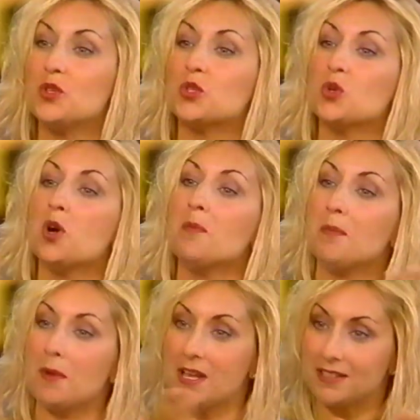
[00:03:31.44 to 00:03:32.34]
you saw
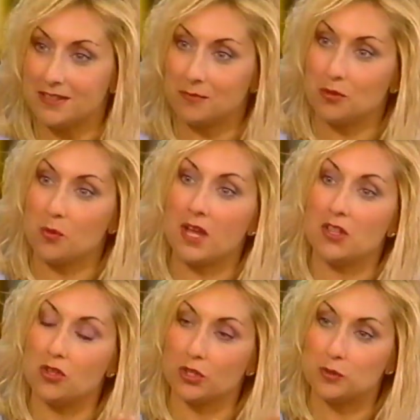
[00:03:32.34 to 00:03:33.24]
the way
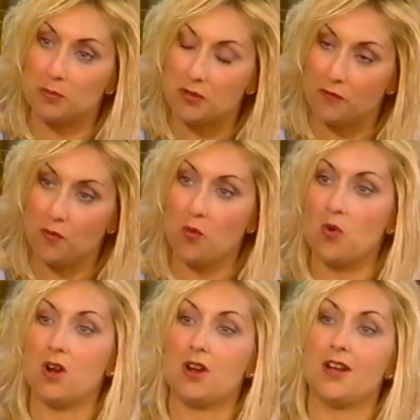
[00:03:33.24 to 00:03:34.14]
I looked
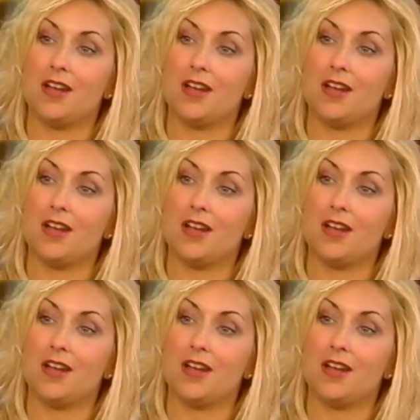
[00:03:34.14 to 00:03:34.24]
before